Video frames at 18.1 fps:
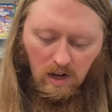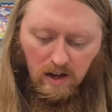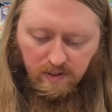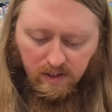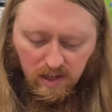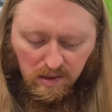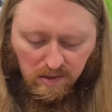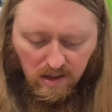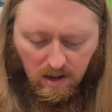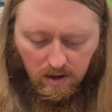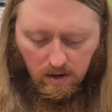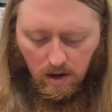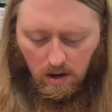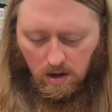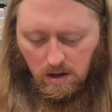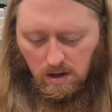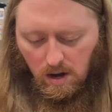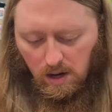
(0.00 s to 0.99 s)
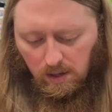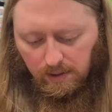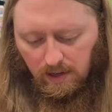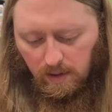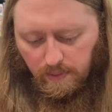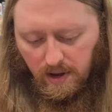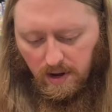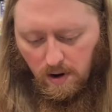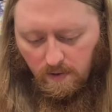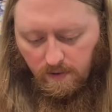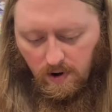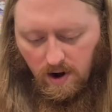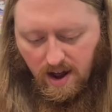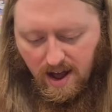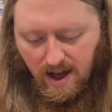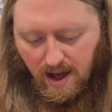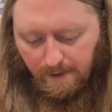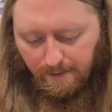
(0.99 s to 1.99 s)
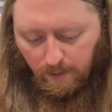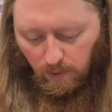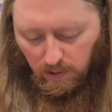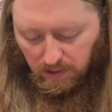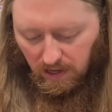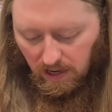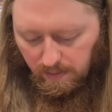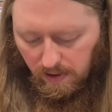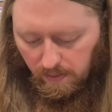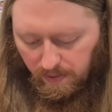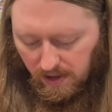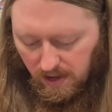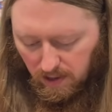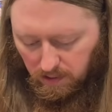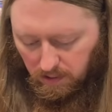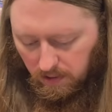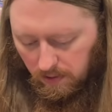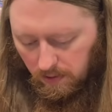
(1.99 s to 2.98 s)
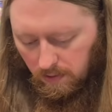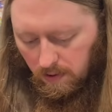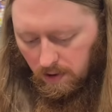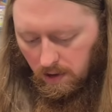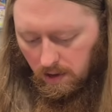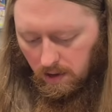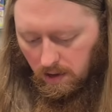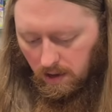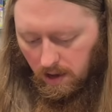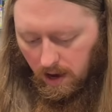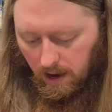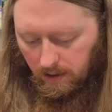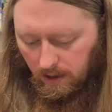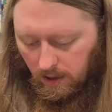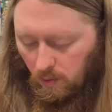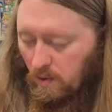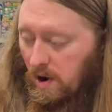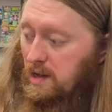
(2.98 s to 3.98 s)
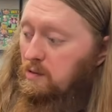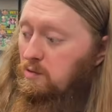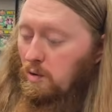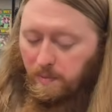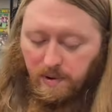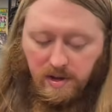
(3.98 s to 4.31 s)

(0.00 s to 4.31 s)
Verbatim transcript: I think he said a little bit over half was going to be PS2, and then the rest were